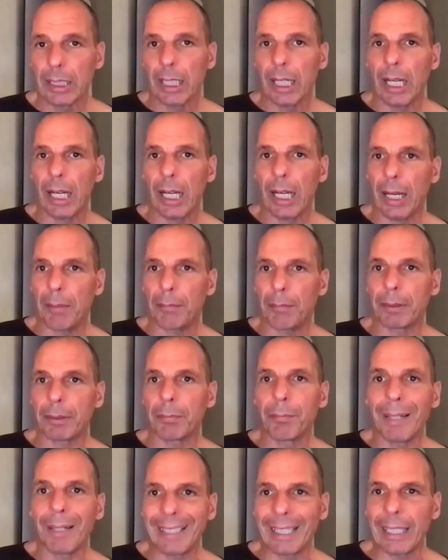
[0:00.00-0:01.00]
But
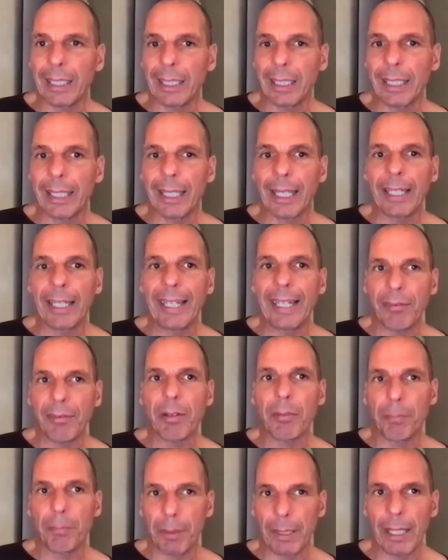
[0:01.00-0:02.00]
money can never
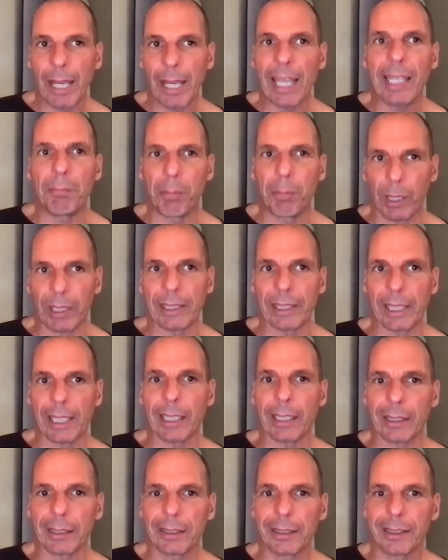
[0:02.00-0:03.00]
be apolitical.
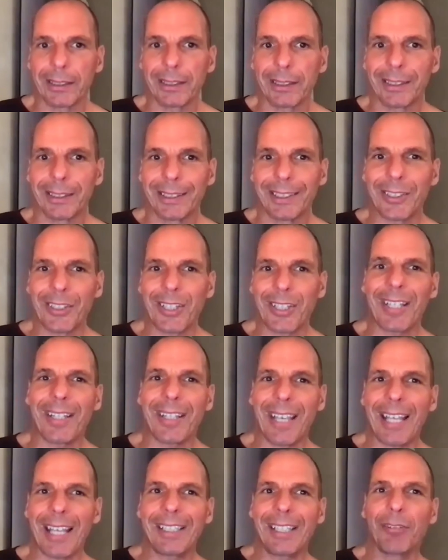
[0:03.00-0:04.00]
You see,
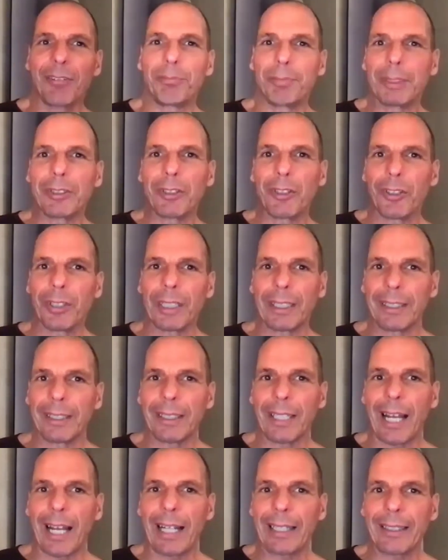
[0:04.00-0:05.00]
the idea of Bitcoin
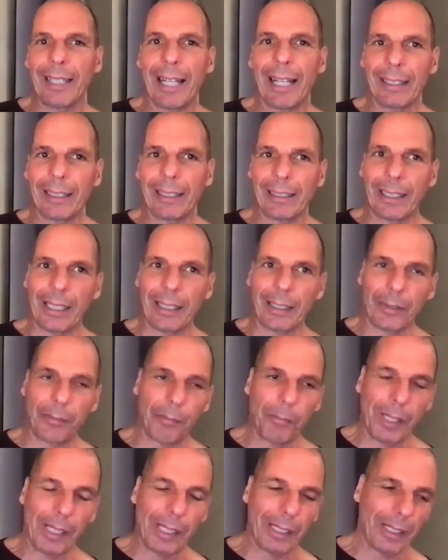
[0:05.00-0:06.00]

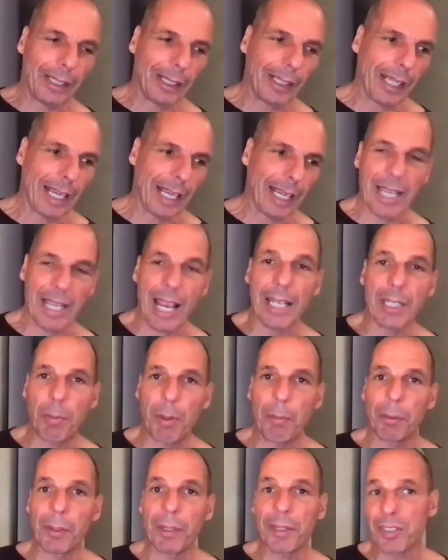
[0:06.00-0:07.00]
excites
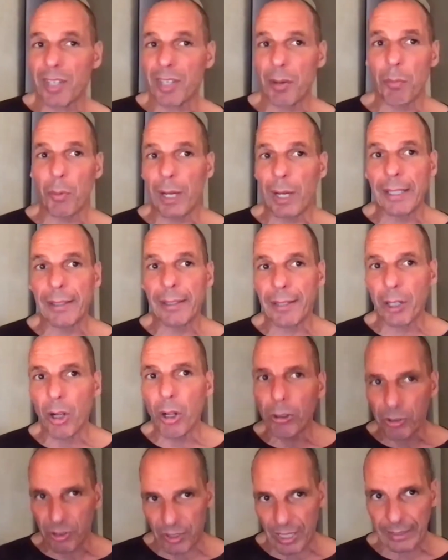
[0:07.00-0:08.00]
people in the same way the
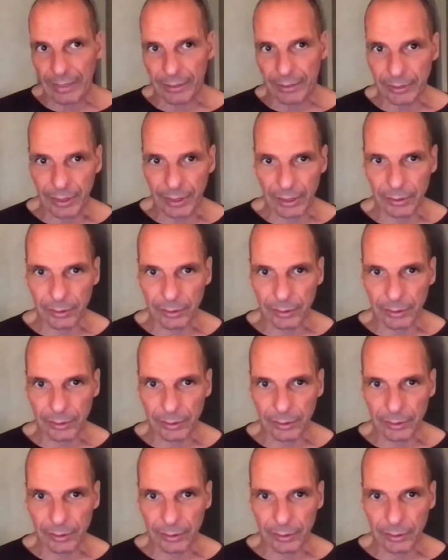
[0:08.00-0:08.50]
gold standard is.